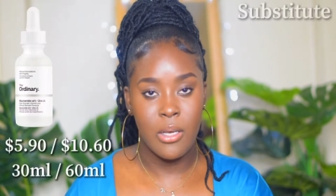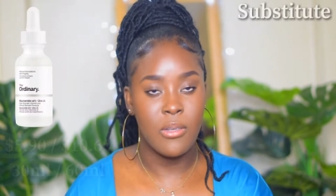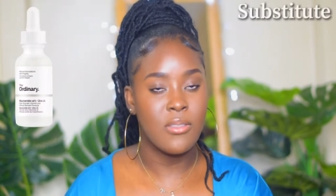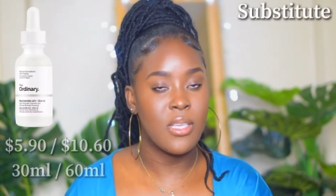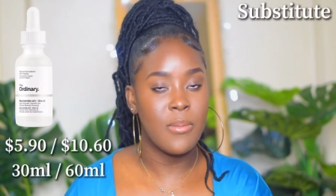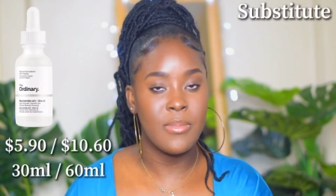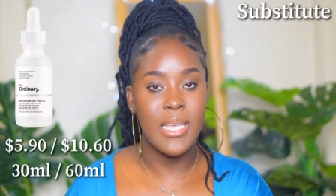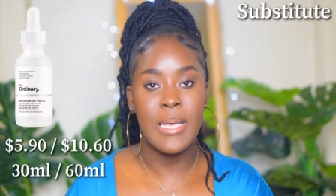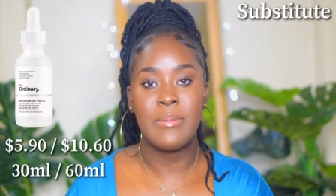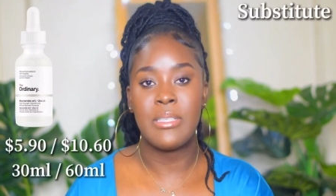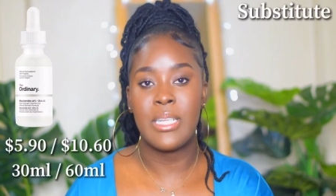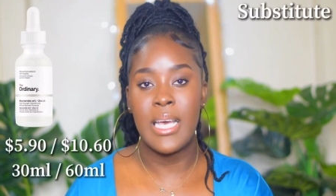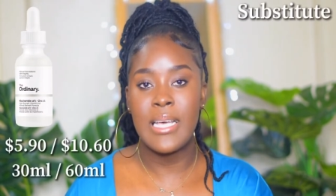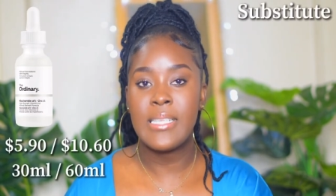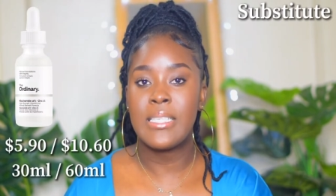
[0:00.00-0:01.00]
sometimes
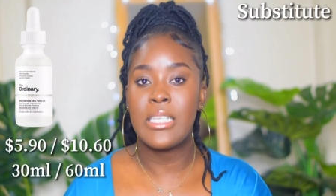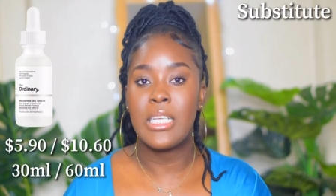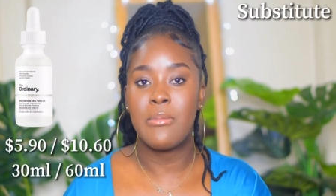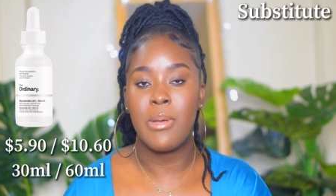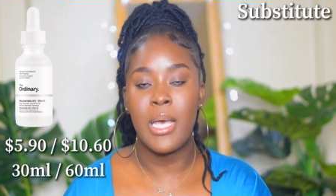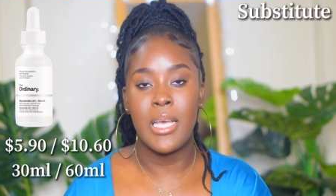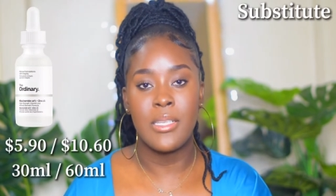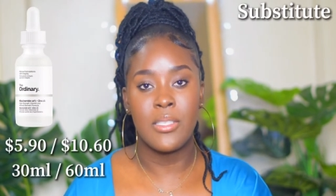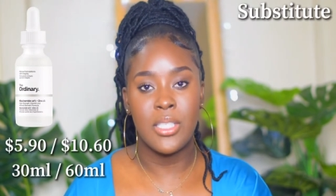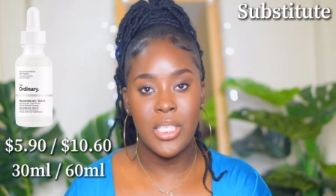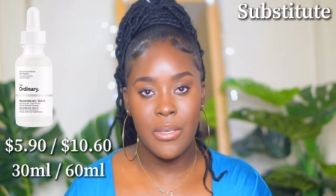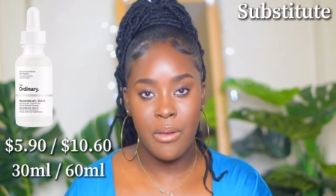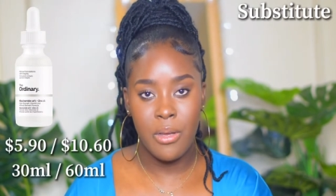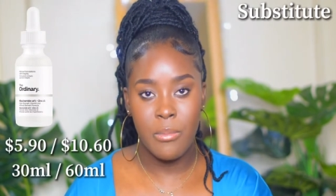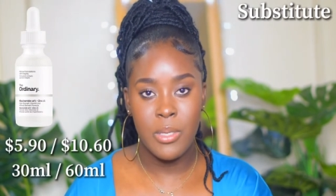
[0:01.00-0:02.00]
niacinamide
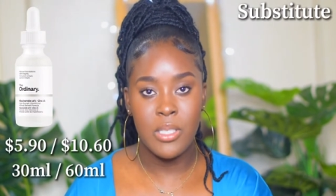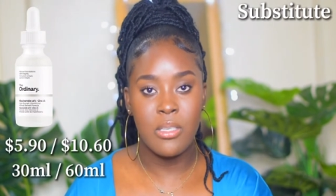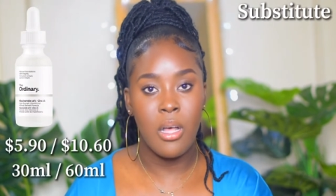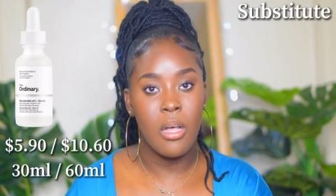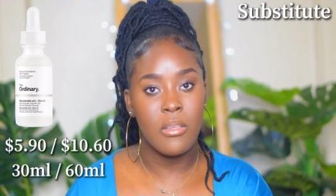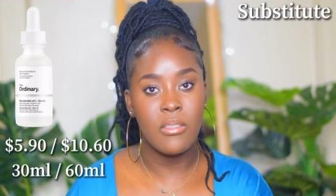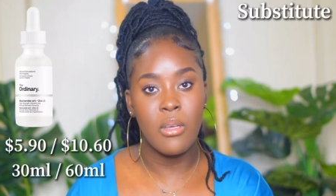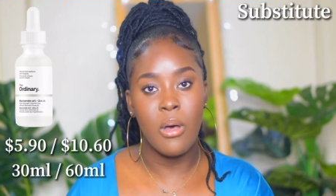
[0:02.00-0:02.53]
serum is also